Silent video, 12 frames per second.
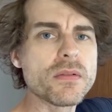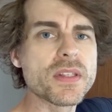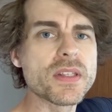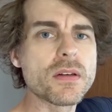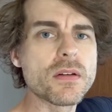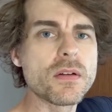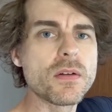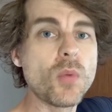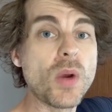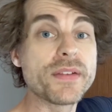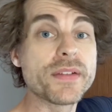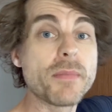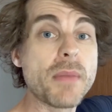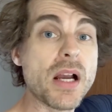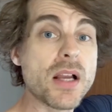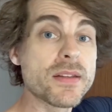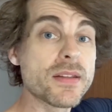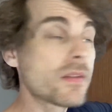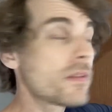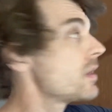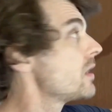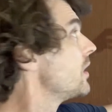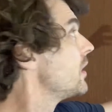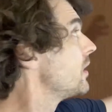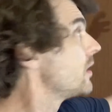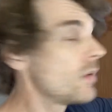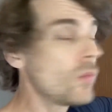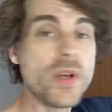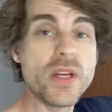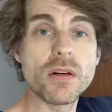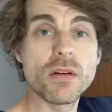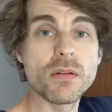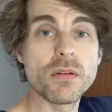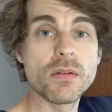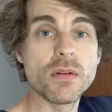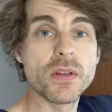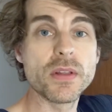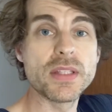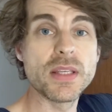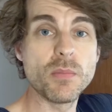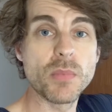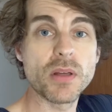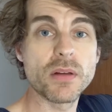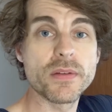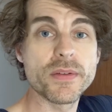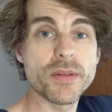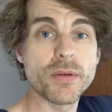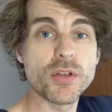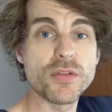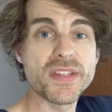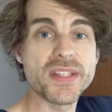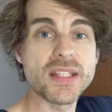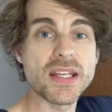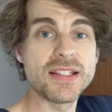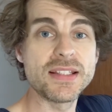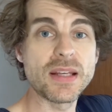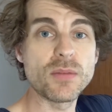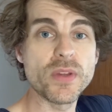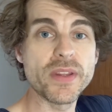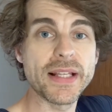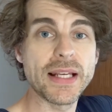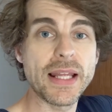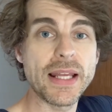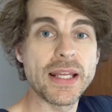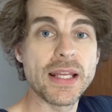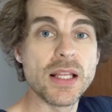So one to mask the window timber so I don't stain that with clay,